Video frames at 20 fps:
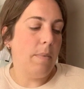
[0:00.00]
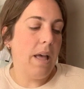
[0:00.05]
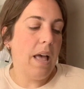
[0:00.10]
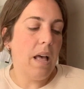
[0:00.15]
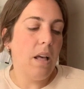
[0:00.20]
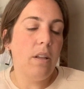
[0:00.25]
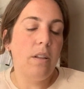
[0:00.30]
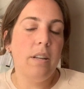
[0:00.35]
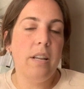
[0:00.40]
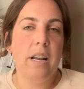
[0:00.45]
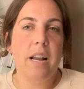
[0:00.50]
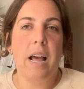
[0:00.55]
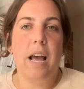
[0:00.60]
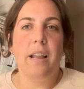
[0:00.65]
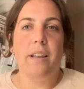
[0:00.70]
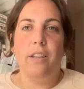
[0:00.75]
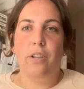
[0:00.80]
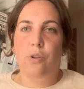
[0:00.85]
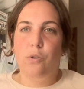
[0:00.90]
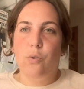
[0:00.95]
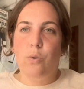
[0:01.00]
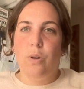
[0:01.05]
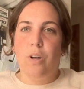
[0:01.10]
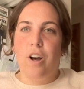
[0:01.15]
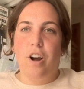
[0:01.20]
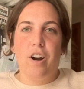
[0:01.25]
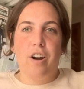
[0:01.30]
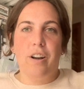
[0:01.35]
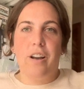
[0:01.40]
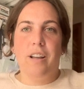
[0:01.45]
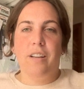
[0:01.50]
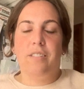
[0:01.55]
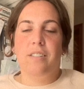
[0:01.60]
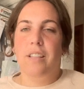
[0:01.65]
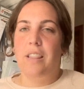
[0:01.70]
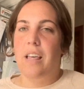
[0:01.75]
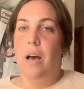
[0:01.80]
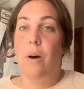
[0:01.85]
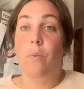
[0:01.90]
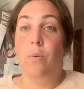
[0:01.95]
held, and I had the dual harness,
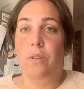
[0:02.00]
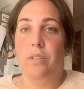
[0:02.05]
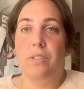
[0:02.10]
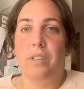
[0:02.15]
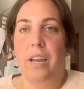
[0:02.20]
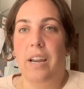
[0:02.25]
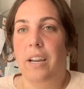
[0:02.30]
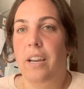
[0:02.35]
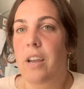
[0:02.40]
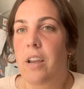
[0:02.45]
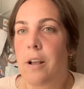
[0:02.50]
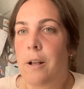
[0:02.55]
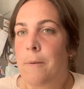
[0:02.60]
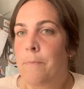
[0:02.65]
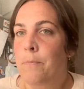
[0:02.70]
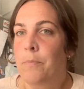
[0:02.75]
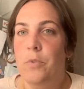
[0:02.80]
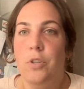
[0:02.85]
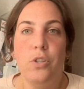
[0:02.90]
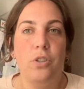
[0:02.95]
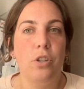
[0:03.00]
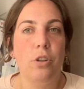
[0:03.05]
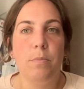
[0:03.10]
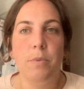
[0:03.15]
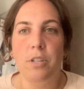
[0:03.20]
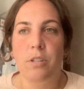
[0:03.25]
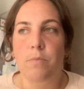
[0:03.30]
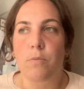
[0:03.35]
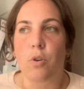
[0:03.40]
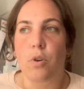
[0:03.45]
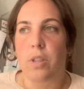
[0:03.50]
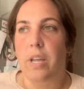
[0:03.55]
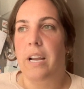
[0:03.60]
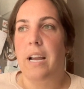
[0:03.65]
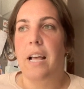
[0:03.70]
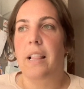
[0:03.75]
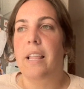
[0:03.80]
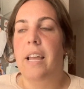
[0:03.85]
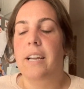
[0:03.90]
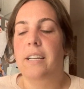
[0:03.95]
and that was like super smooth. Like
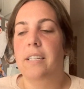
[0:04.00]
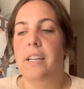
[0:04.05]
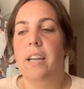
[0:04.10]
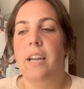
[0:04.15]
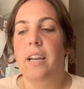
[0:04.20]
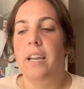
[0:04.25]
I liked it.